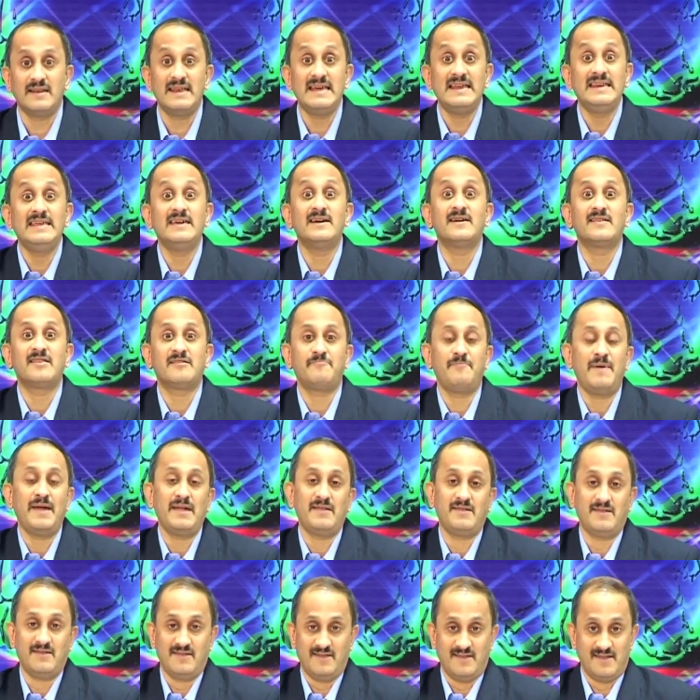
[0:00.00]
linear
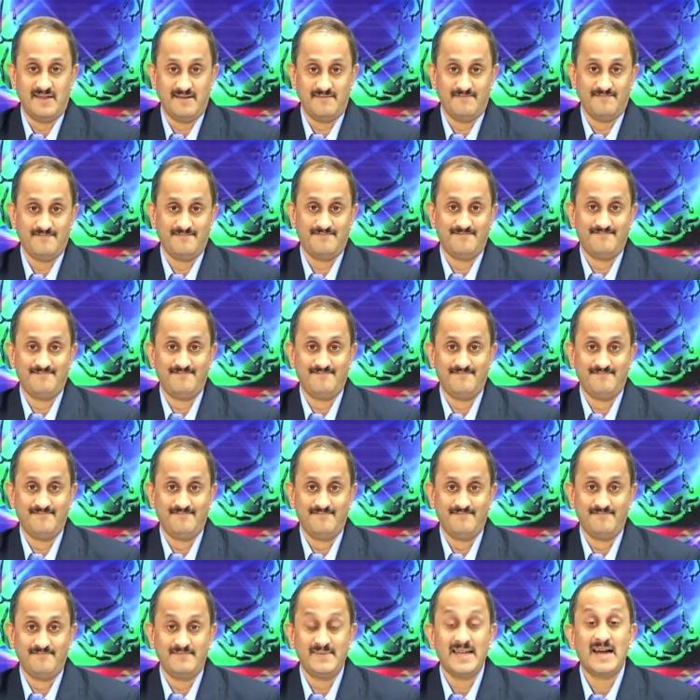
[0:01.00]
spaces.
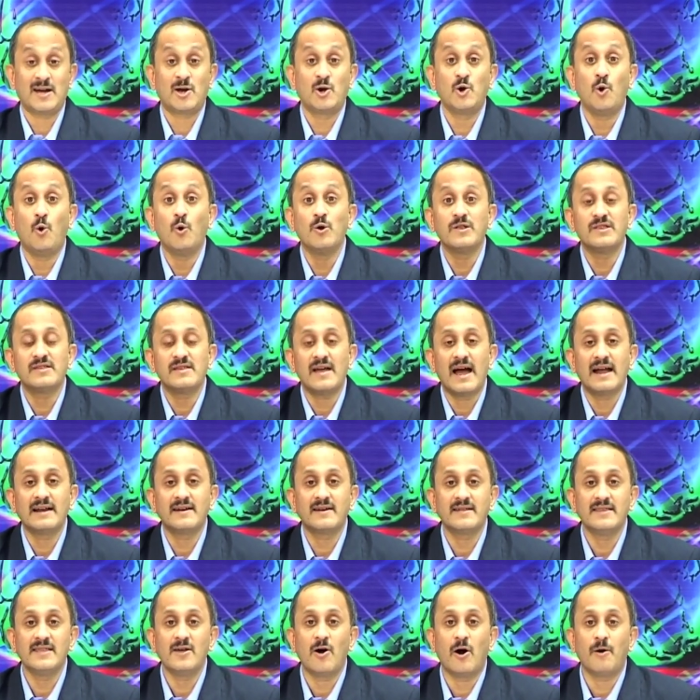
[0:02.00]
They are closed
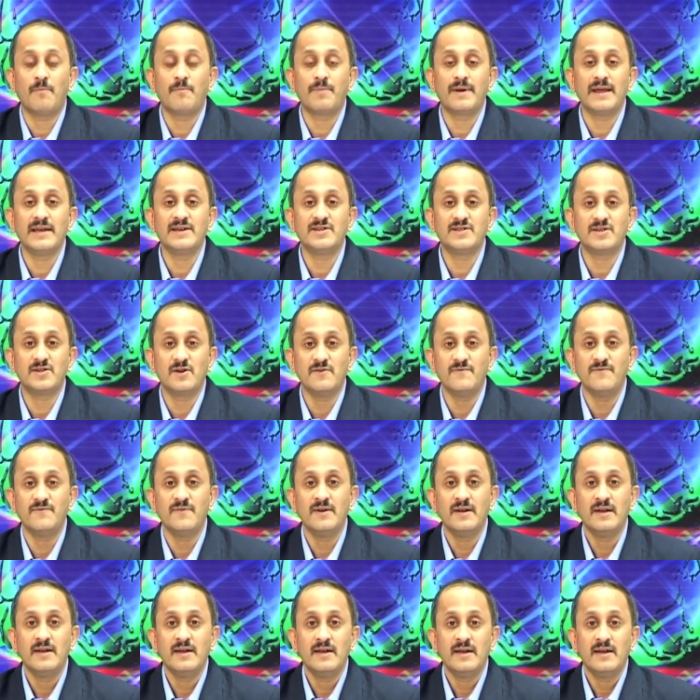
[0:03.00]
under the operation of
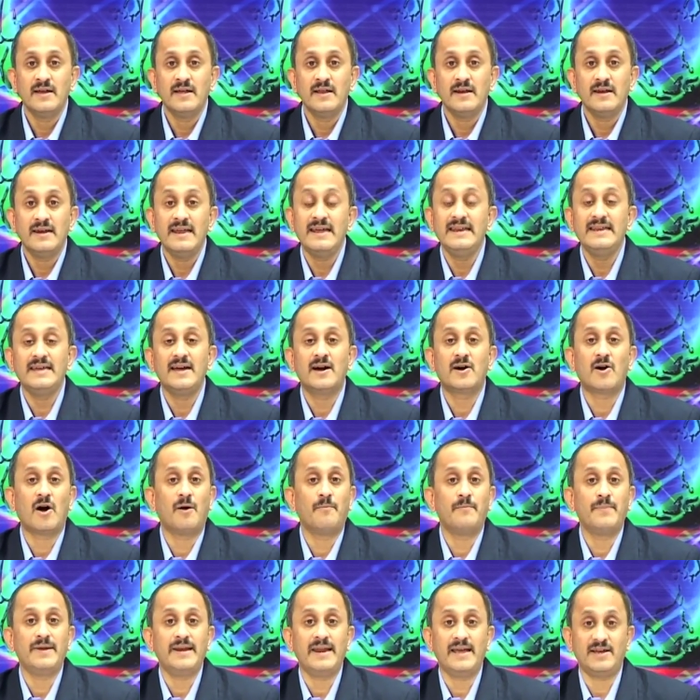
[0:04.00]
linear
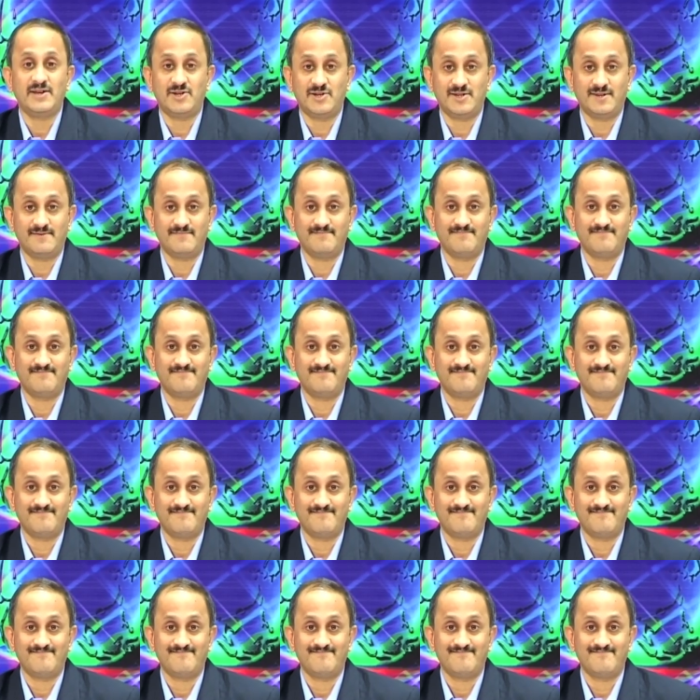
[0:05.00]
combination.
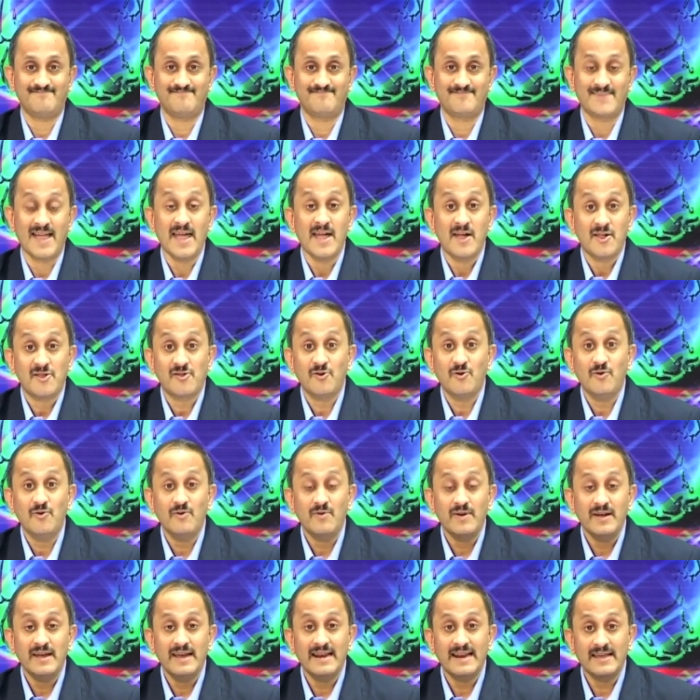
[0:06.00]

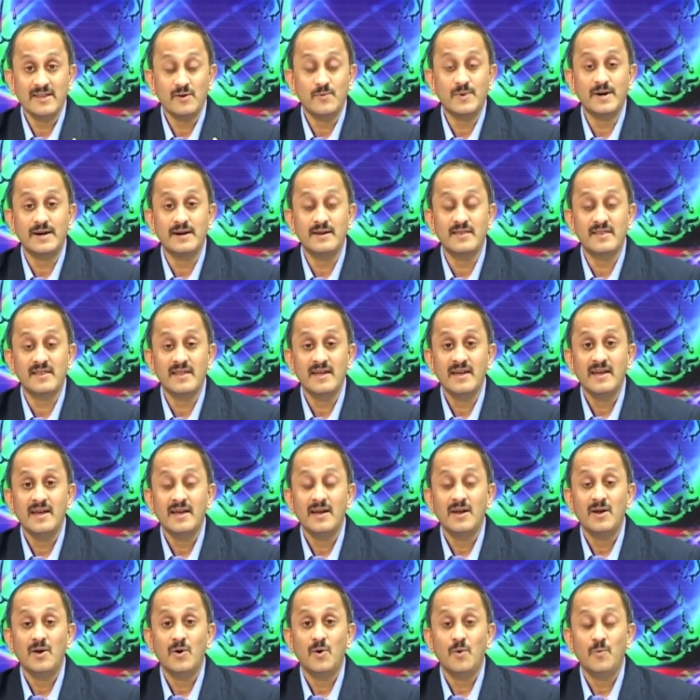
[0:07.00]
So, in other words,
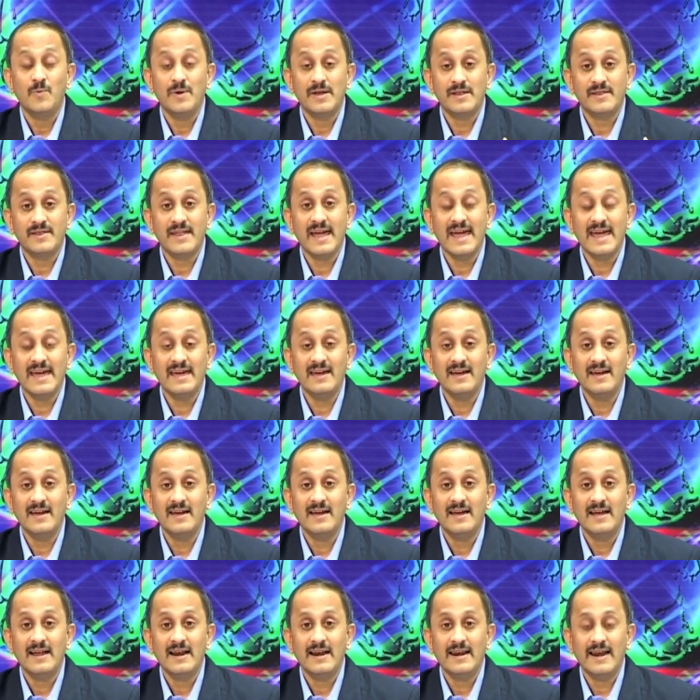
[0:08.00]
we are saying
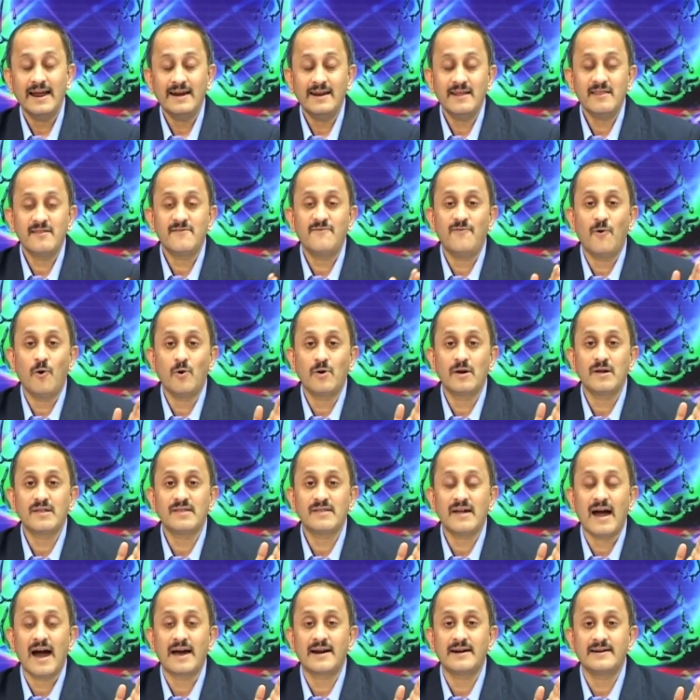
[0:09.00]
let us focus
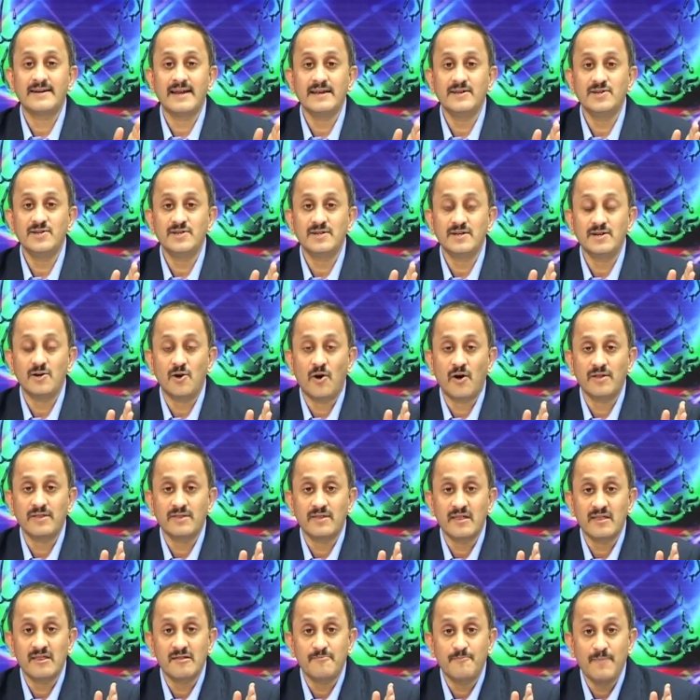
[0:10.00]
our attention on
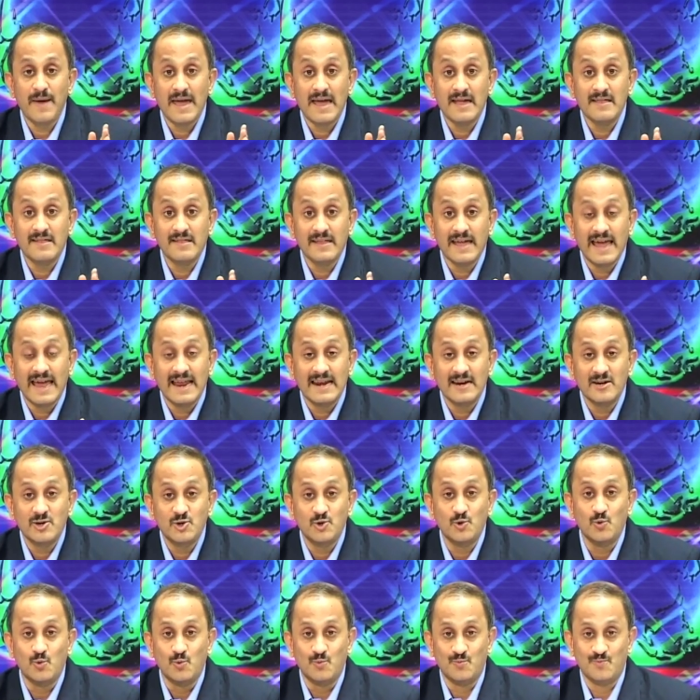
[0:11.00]
the space
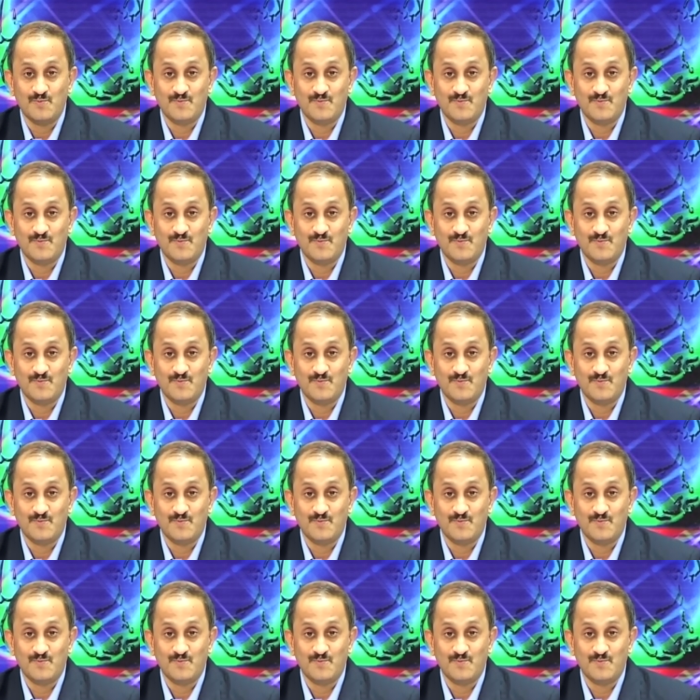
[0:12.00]
L2.